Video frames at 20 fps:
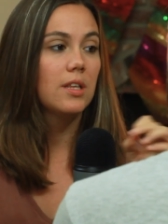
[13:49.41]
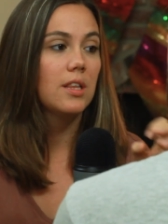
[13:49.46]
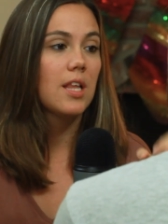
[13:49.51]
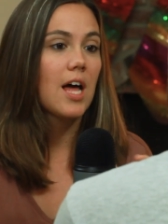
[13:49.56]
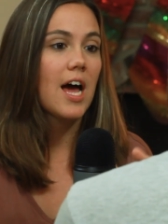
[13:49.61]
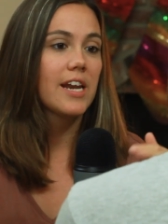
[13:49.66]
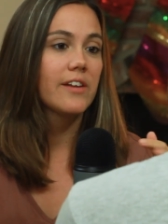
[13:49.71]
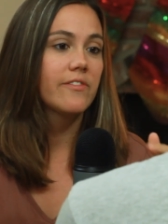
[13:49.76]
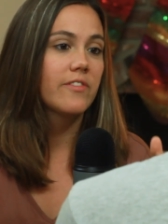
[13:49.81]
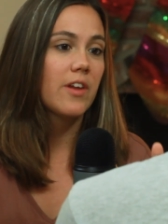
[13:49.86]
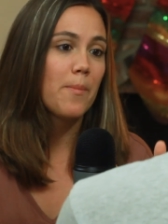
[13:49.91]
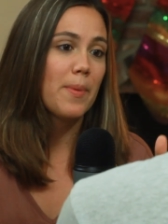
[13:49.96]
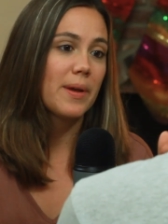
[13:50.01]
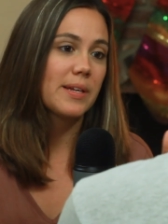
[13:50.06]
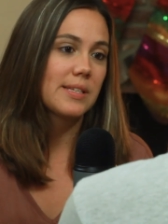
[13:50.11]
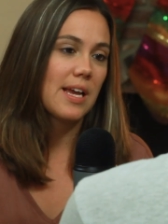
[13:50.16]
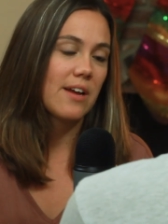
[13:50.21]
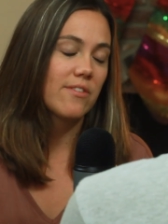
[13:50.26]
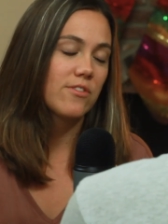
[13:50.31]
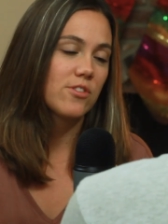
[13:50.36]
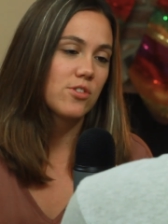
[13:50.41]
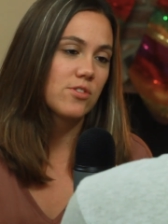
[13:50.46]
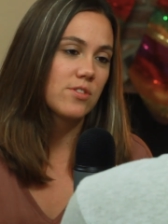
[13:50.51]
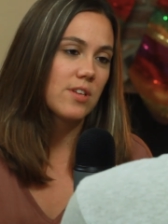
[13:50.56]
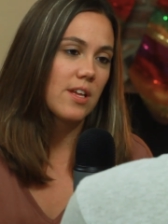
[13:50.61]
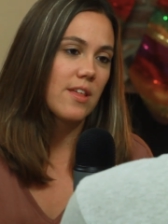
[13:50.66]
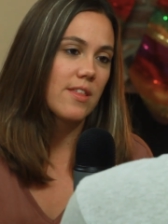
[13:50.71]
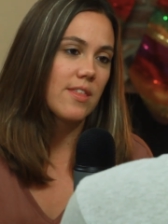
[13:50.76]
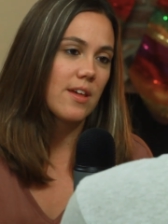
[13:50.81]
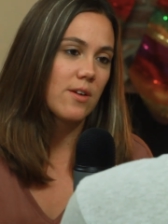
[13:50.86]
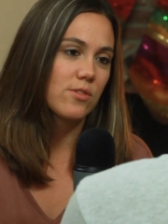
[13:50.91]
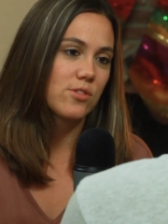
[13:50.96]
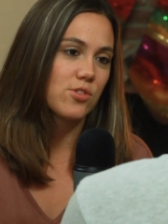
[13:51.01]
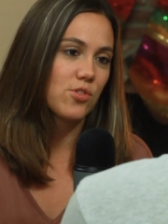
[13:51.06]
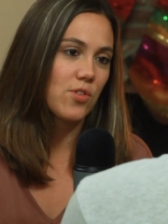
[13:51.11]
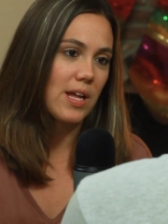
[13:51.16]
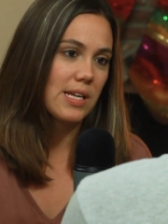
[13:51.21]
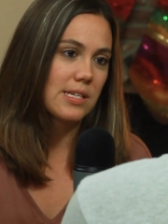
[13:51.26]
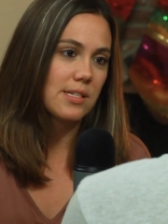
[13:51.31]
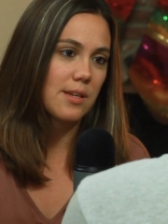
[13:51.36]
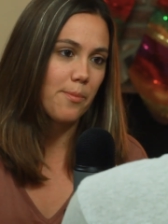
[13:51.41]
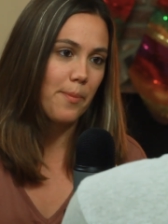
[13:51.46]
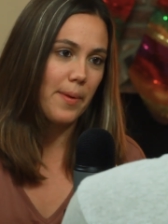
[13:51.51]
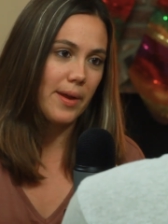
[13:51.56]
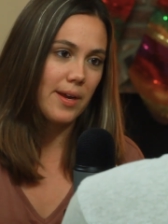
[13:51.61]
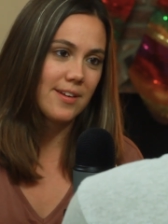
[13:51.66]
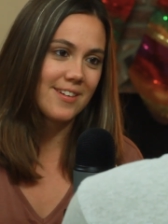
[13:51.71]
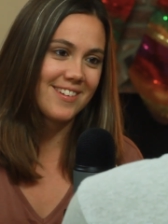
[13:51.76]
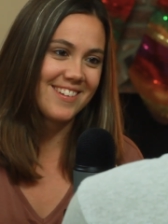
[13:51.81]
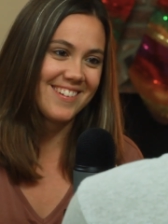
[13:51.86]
That was a lot of nitpicks after you said that was your last nitpick.